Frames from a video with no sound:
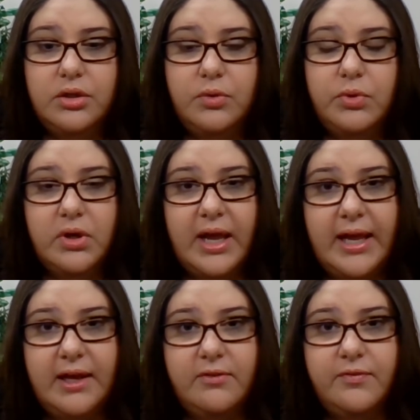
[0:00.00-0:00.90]
You will
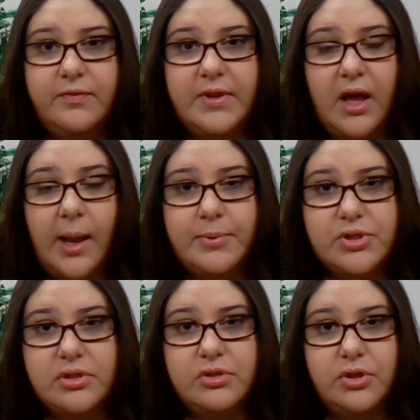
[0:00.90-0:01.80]
have the
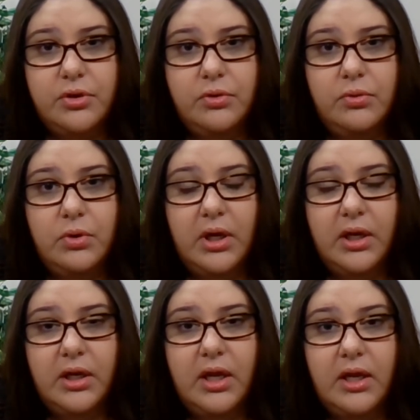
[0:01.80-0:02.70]
option to
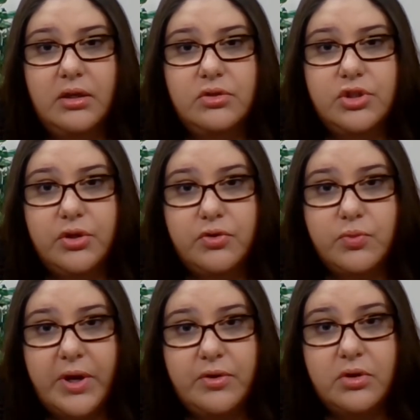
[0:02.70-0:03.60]
choose
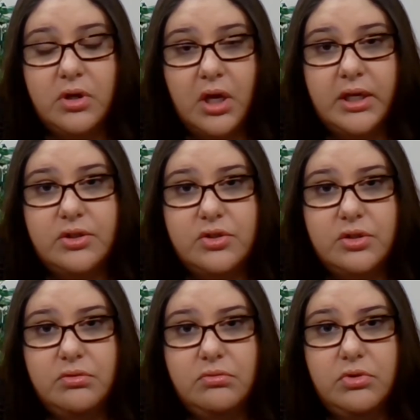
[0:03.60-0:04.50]
whether or not
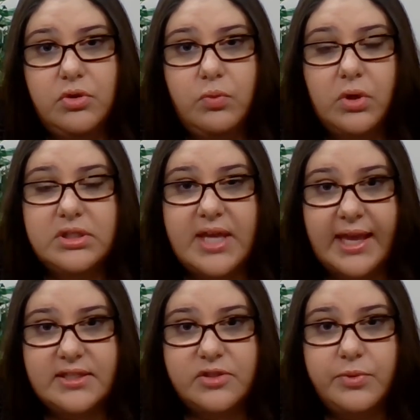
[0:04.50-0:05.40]
you want
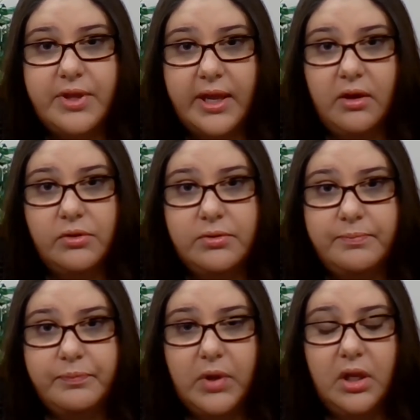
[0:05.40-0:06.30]
taxes withheld.
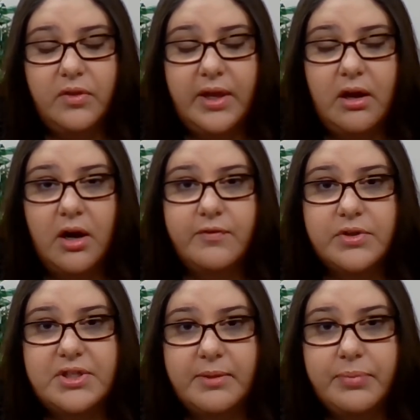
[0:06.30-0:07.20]
They
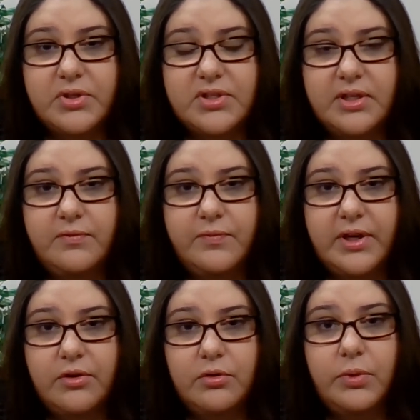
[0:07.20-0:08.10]
offer 10%
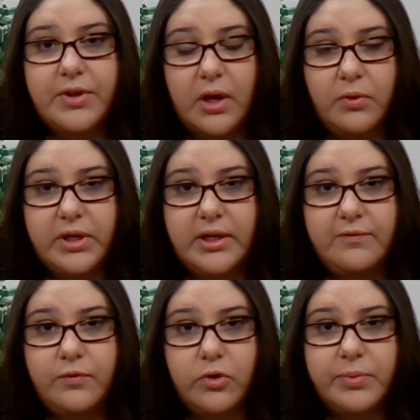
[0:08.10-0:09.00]
federal withholding
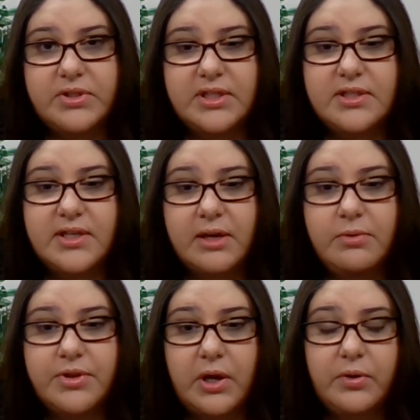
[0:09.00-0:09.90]
and 4% state
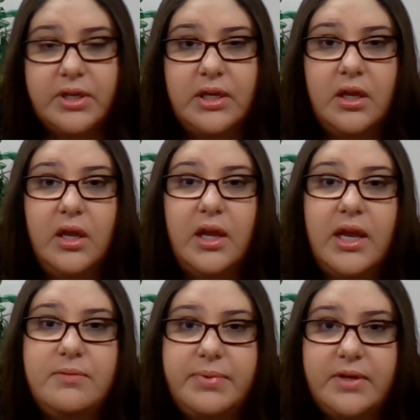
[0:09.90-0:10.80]
withholding,
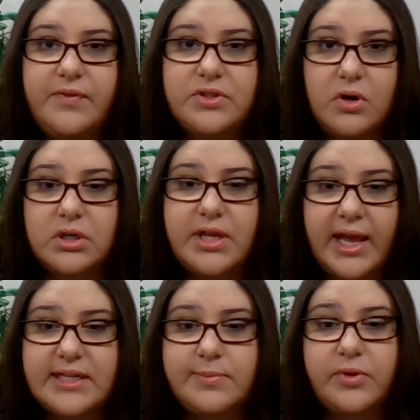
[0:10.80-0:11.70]
and benefits are
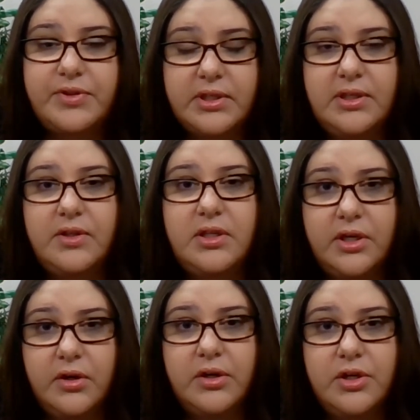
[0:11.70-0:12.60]
taxable at the end of the
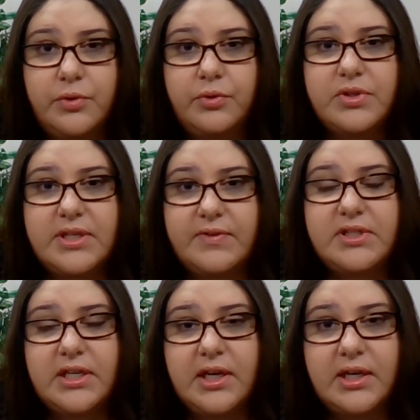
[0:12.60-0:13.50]
year, and you would receive a
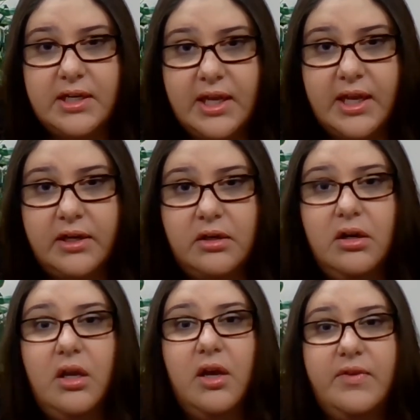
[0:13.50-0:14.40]
1099
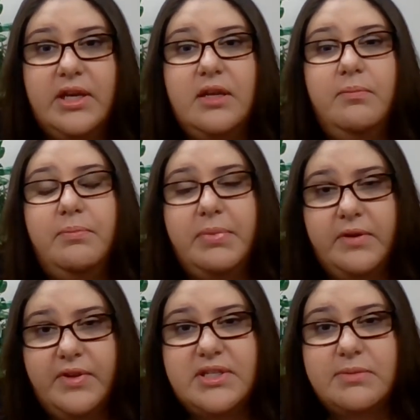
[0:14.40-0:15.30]
of any
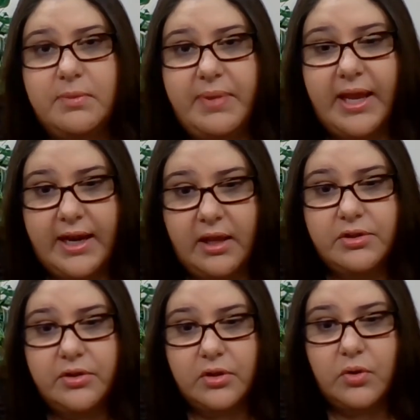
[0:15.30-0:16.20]
benefits that's been paid
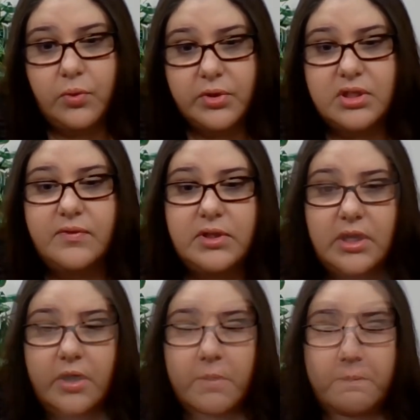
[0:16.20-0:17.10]
out during the course of the
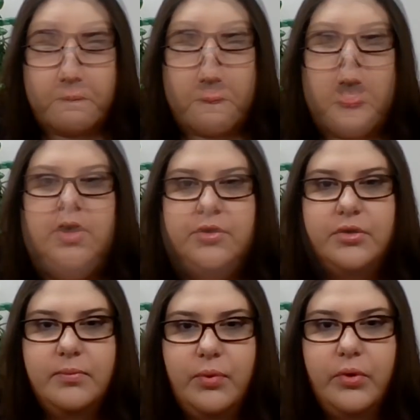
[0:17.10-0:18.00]
year.
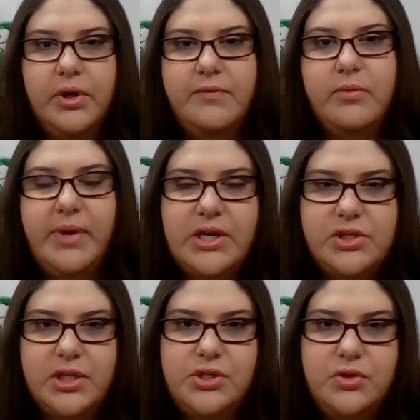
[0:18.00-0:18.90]
Other important
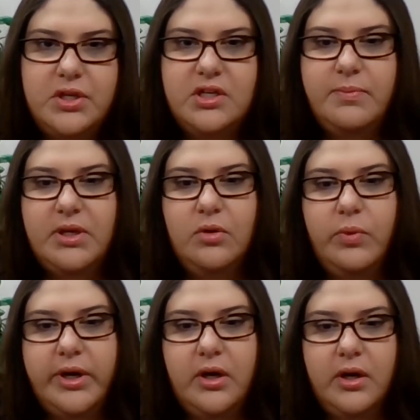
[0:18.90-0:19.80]
information that you need to be
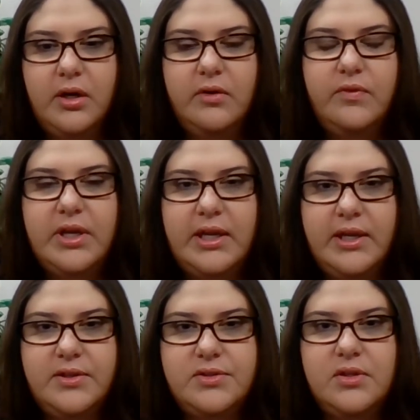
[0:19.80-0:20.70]
aware of
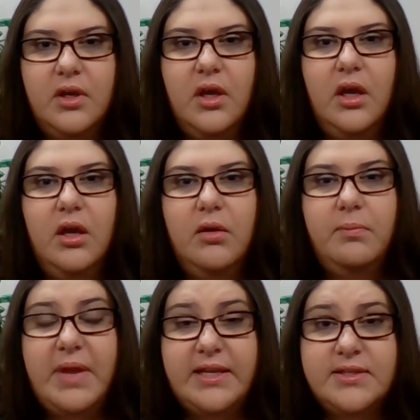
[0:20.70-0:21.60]
is
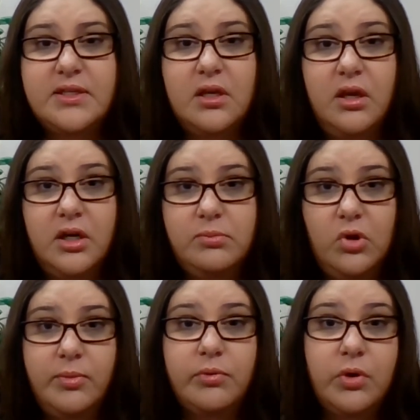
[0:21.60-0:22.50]
basic
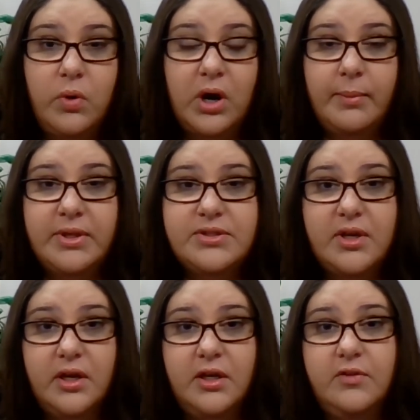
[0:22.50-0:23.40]
unemployment requirements
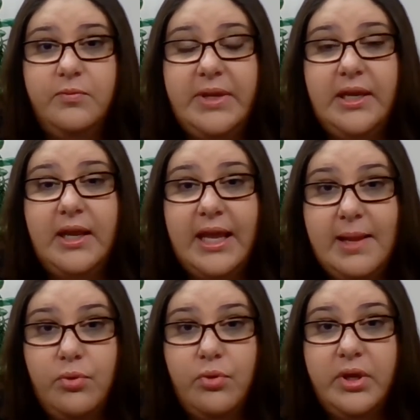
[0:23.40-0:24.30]
of being
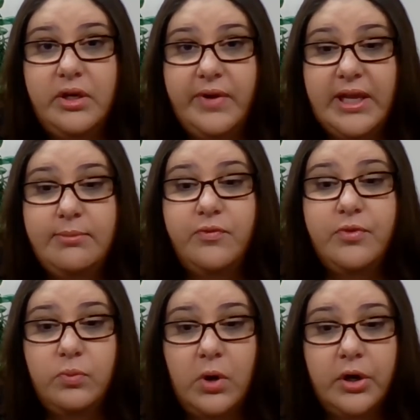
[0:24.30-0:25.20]
able and available
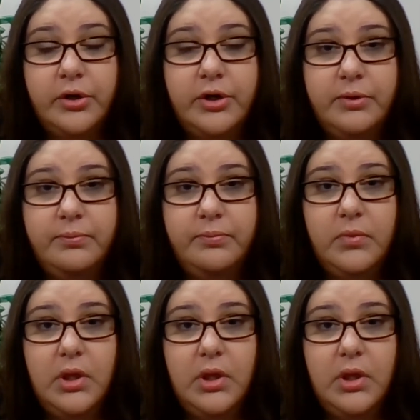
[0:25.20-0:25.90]
for work.